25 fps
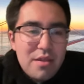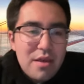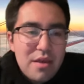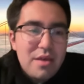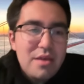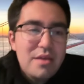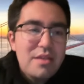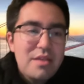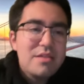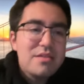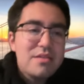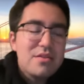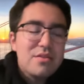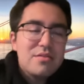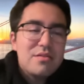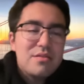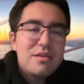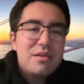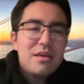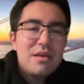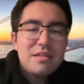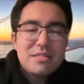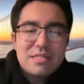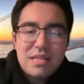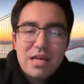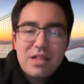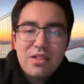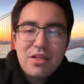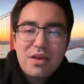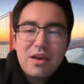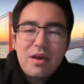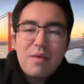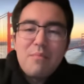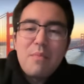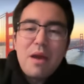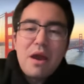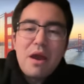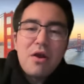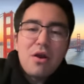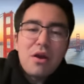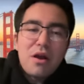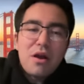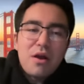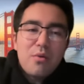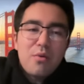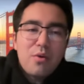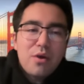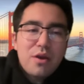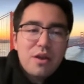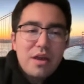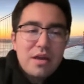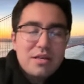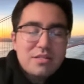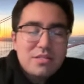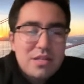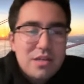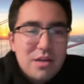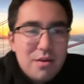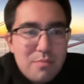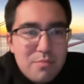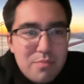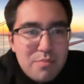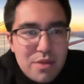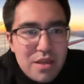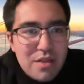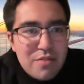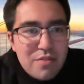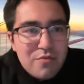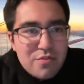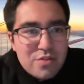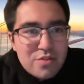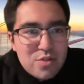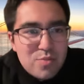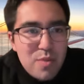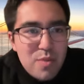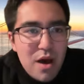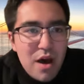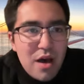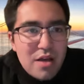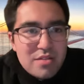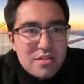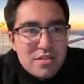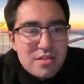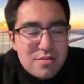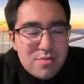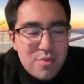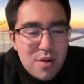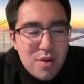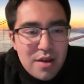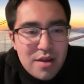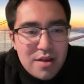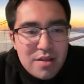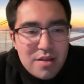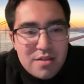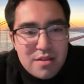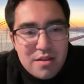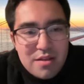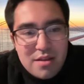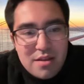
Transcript: Like he Yeah. It's not like America where he has to compete for spots, right?